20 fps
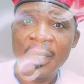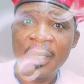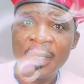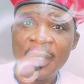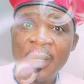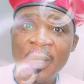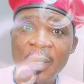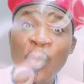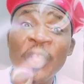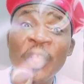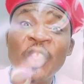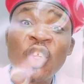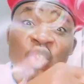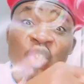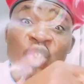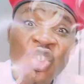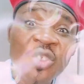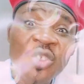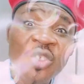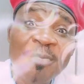We don't
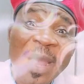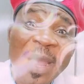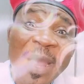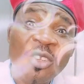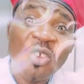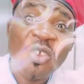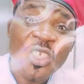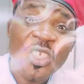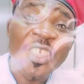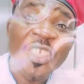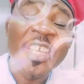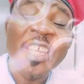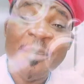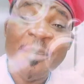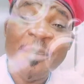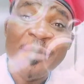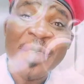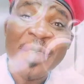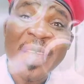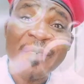use minority
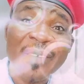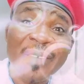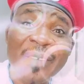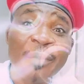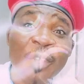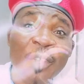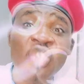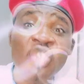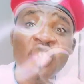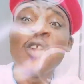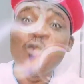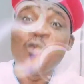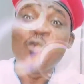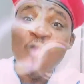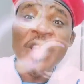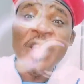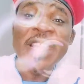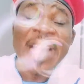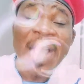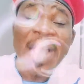in Biafra because
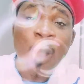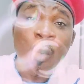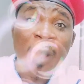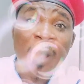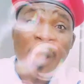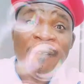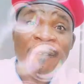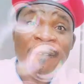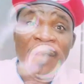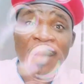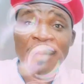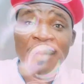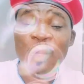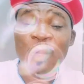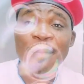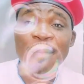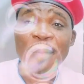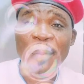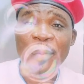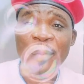we are one family,
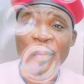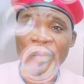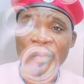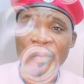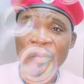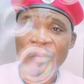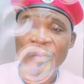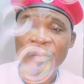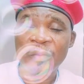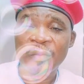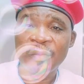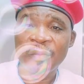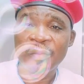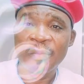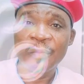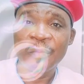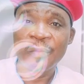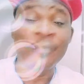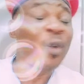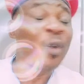one people.
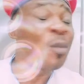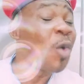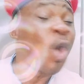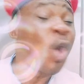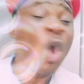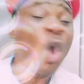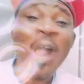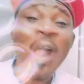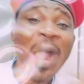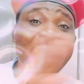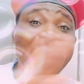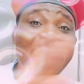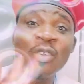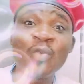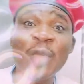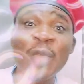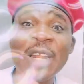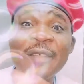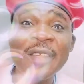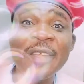From all angles,
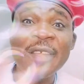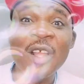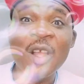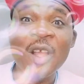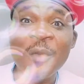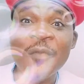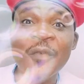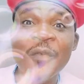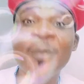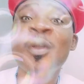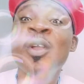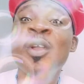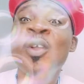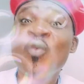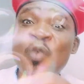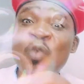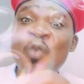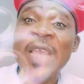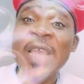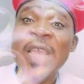wherever you're coming from,
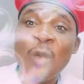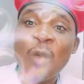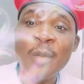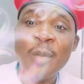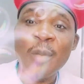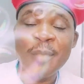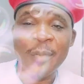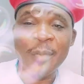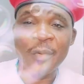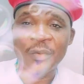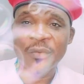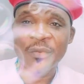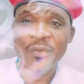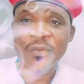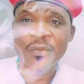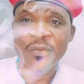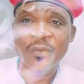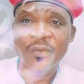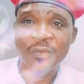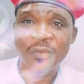we are one people.
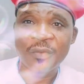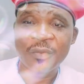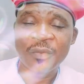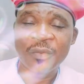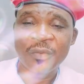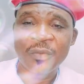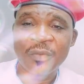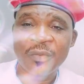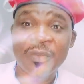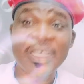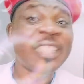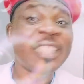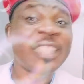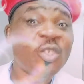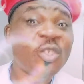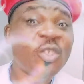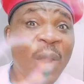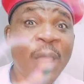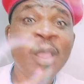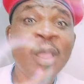That is
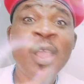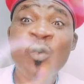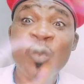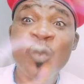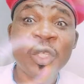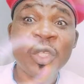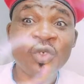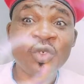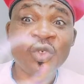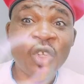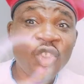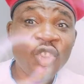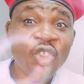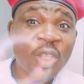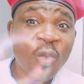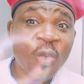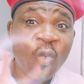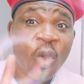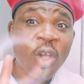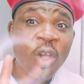why we do not use
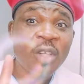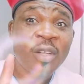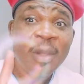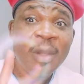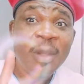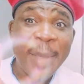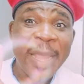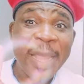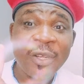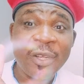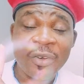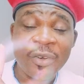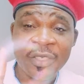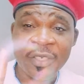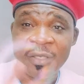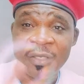the word minority.